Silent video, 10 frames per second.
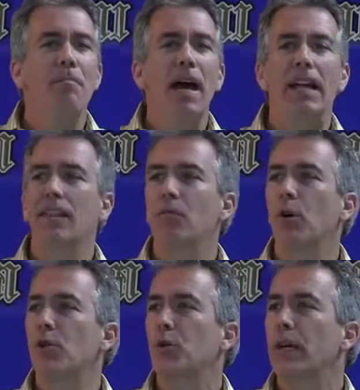Beth, and
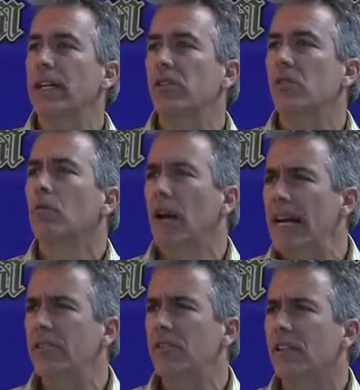where's Reese?
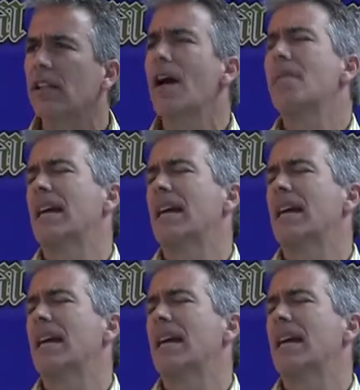Reese, come